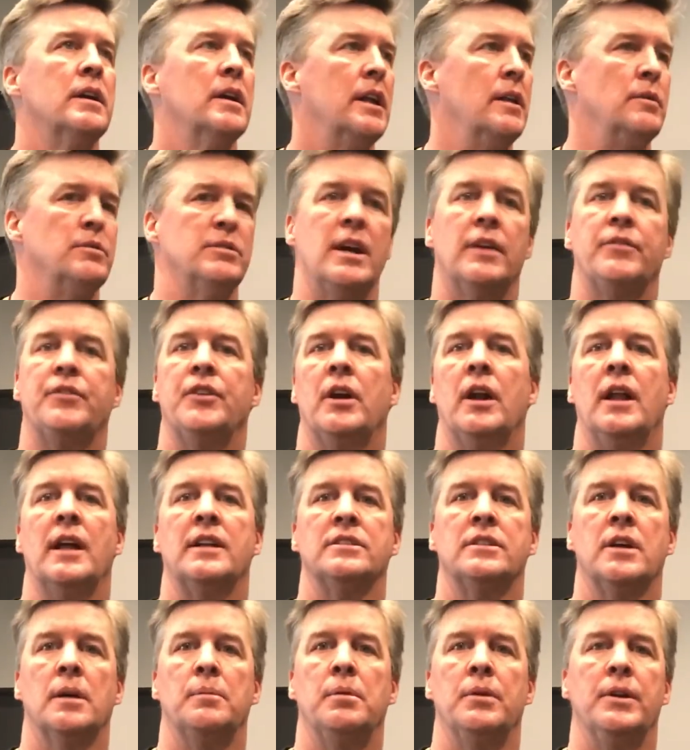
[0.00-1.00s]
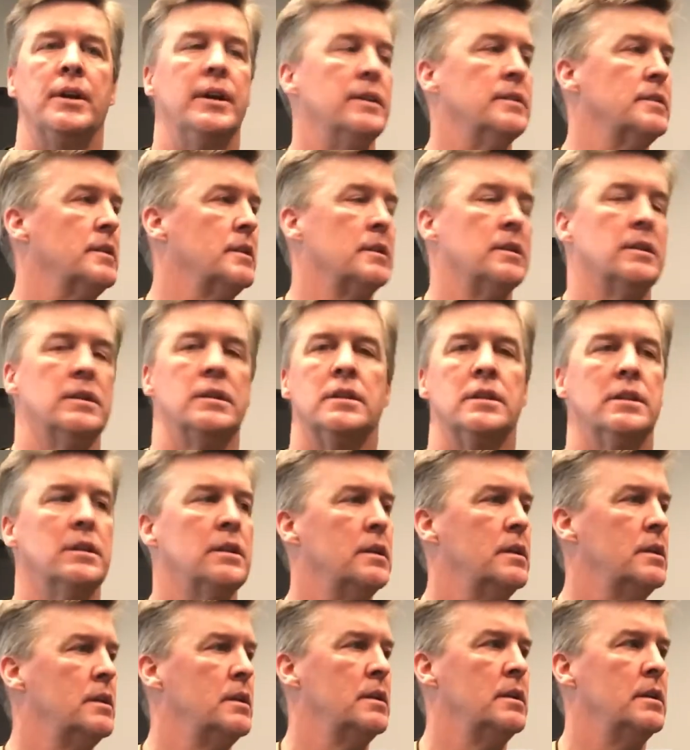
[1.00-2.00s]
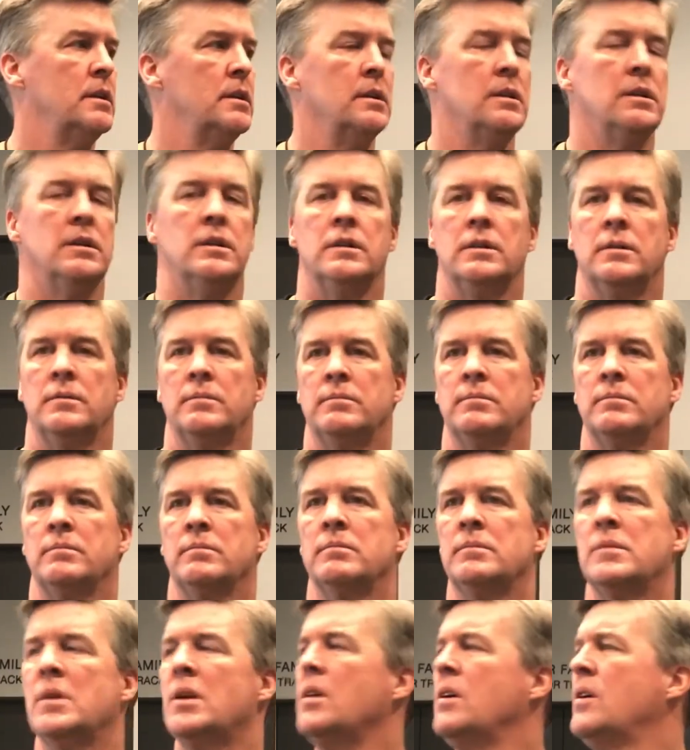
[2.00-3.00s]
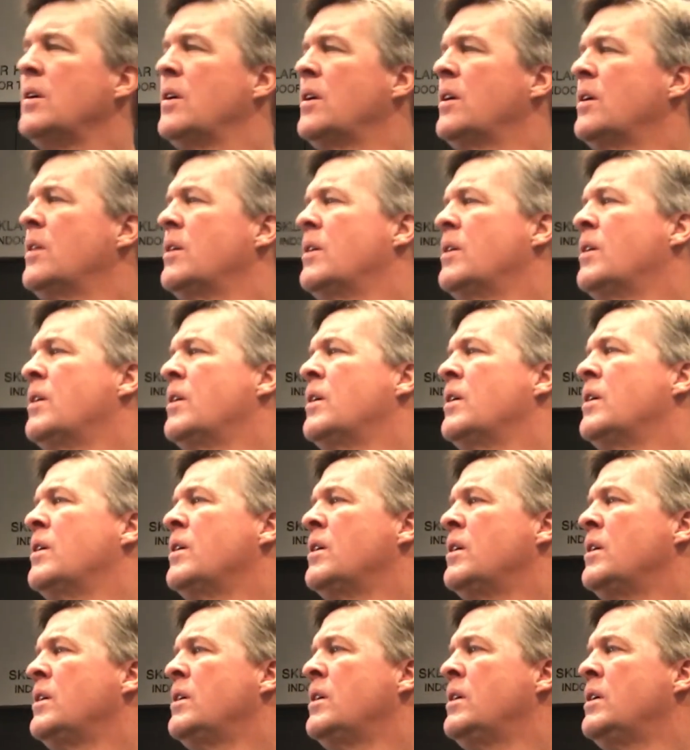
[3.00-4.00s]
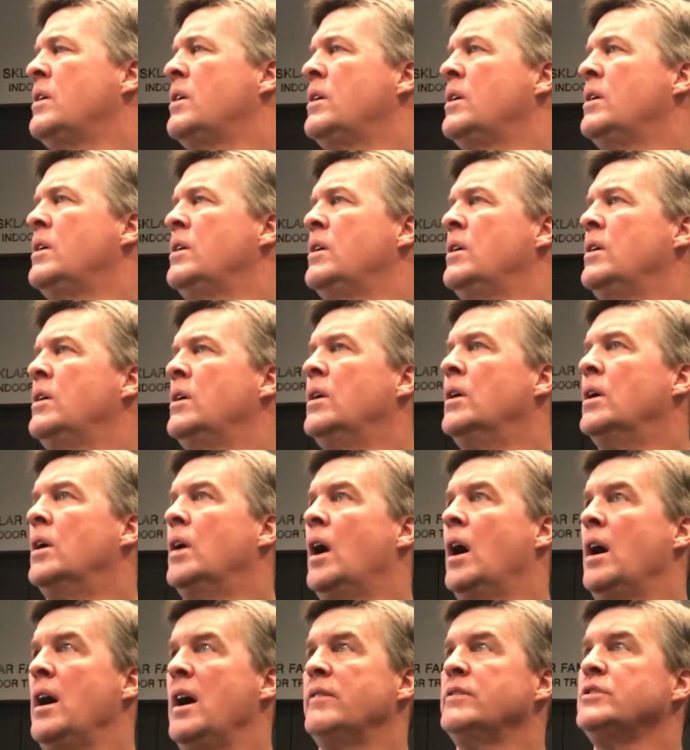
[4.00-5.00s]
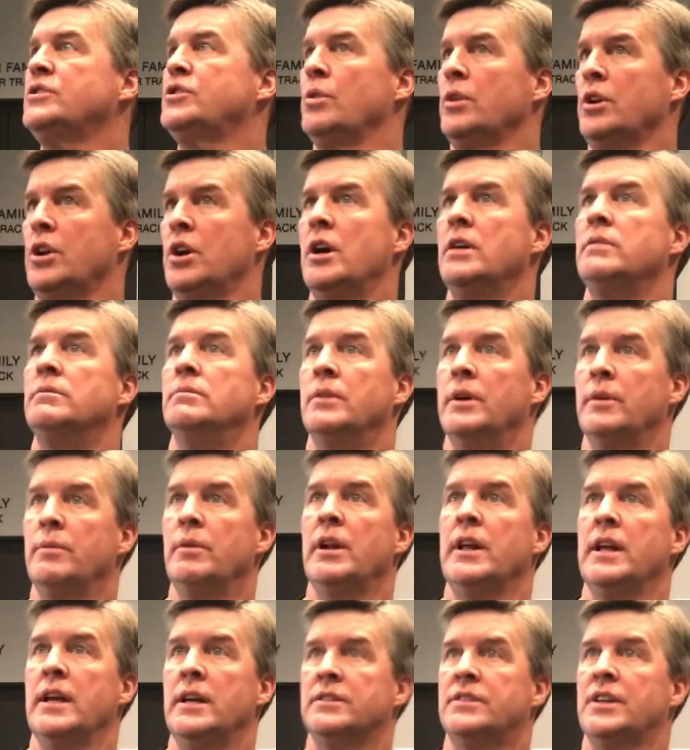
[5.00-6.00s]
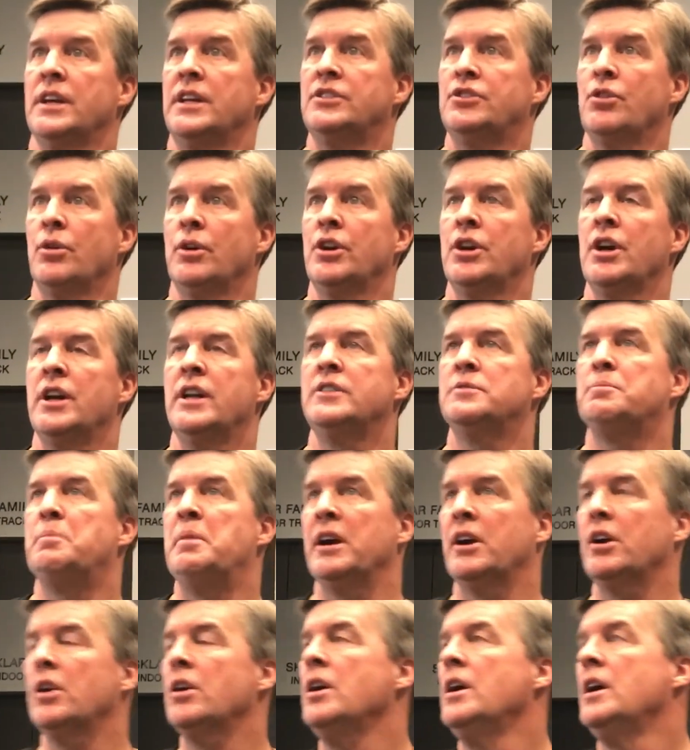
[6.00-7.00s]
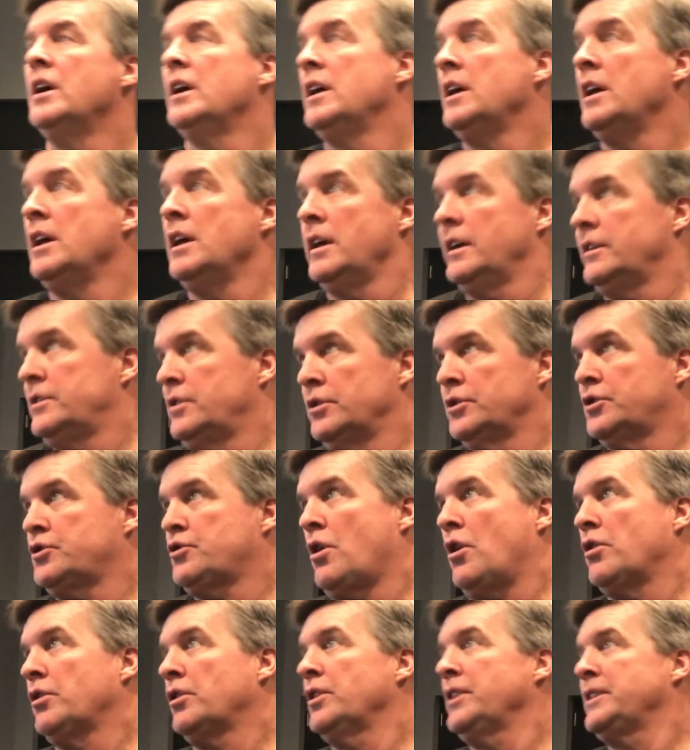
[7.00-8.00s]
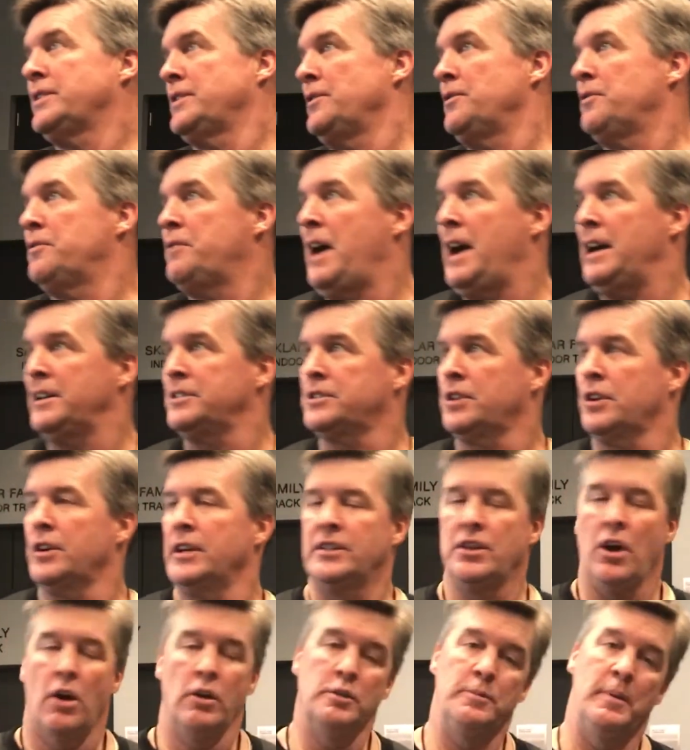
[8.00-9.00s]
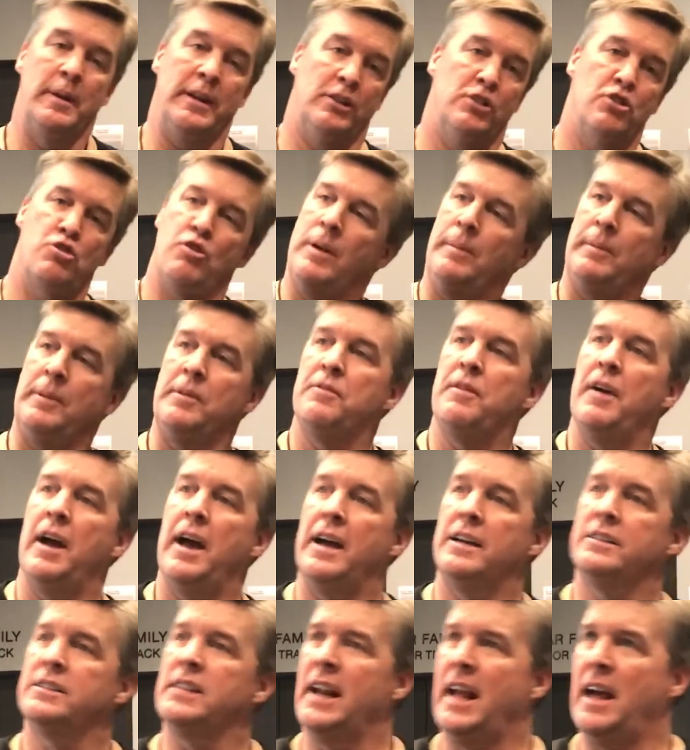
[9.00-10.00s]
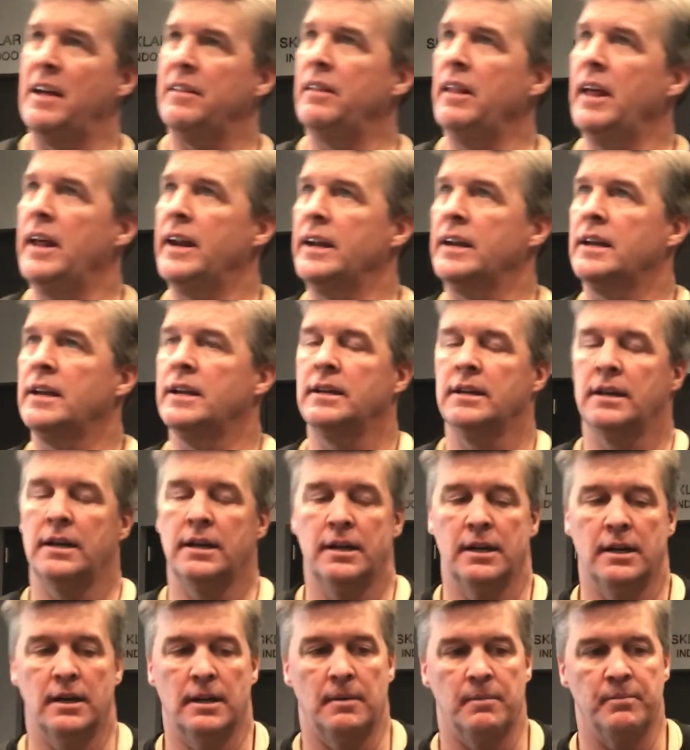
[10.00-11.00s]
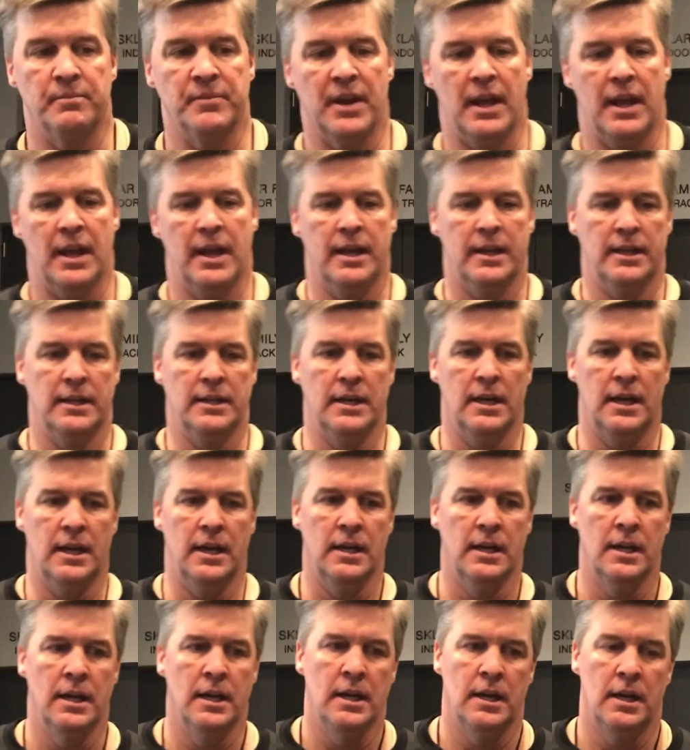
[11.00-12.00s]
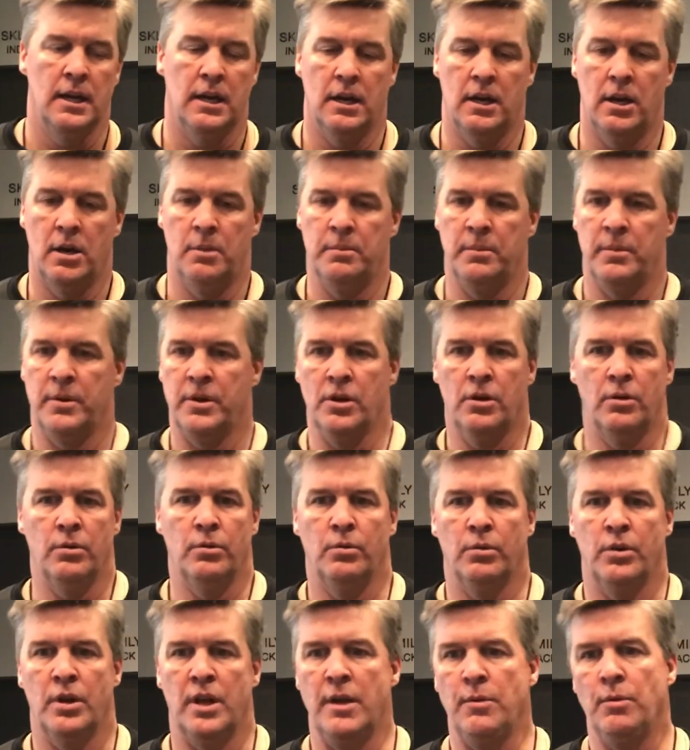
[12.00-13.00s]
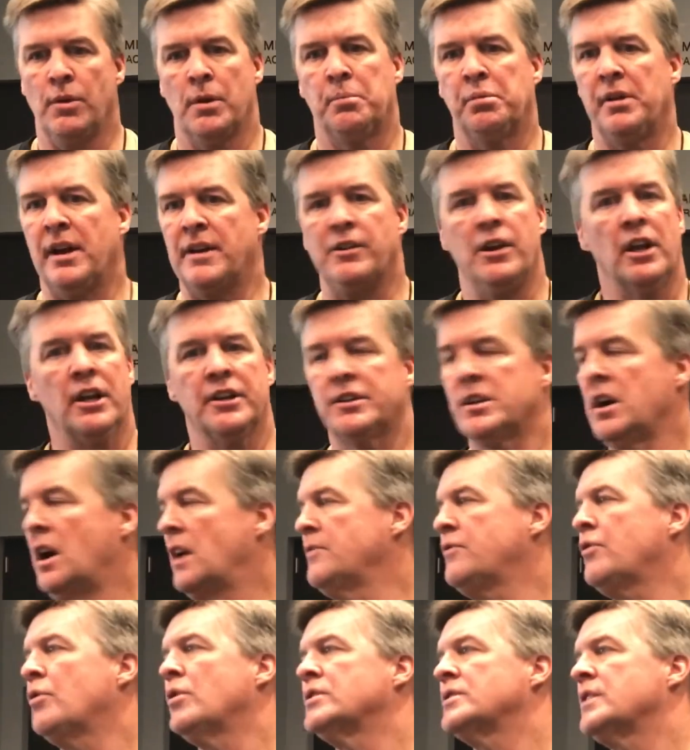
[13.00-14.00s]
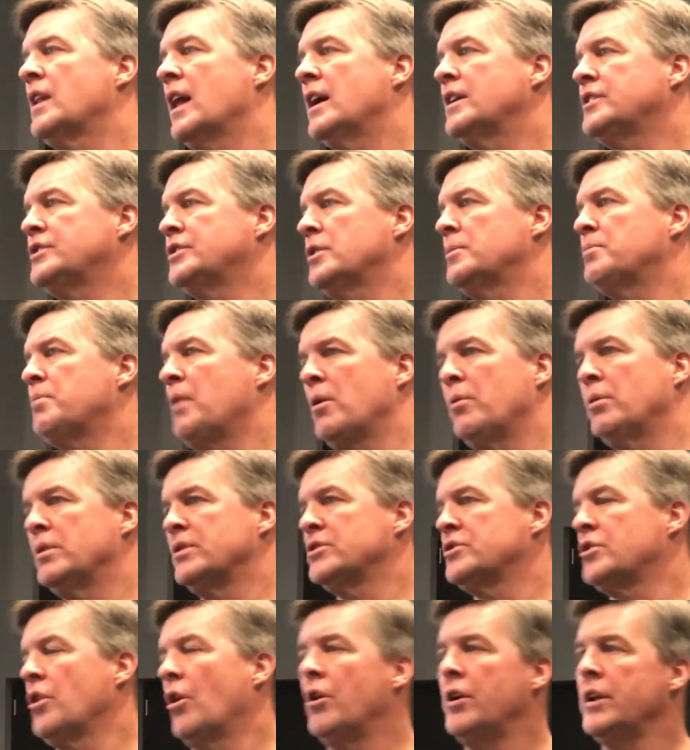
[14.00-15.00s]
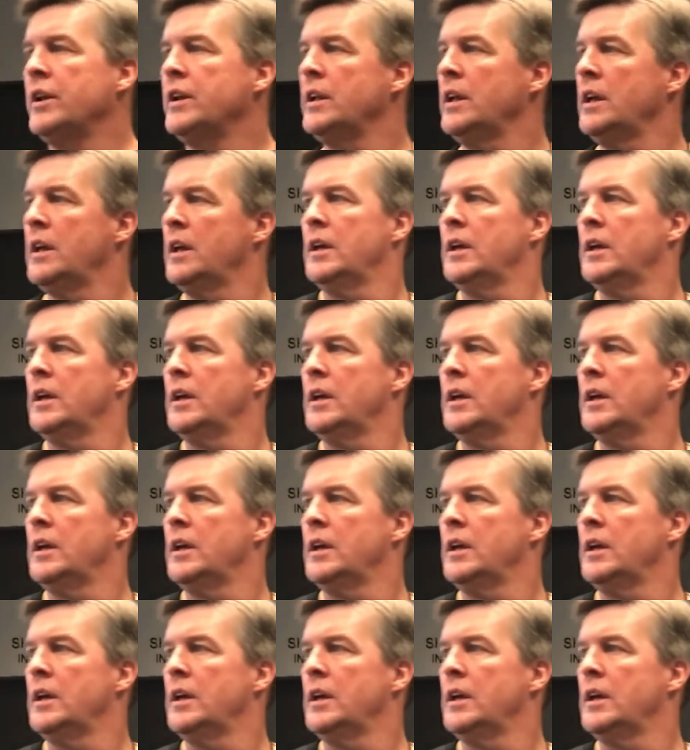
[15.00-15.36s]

He was out there the last couple days. How impressed have you been with Evan White as he's come back? Uh, Evan's doing good. He really is. He's doing good. He's bigger. He's a little stronger. He's a little faster. He's always been extremely fast and athletic. Um, and uh, um, you know, he would have played a ton for us last year, probably would have started,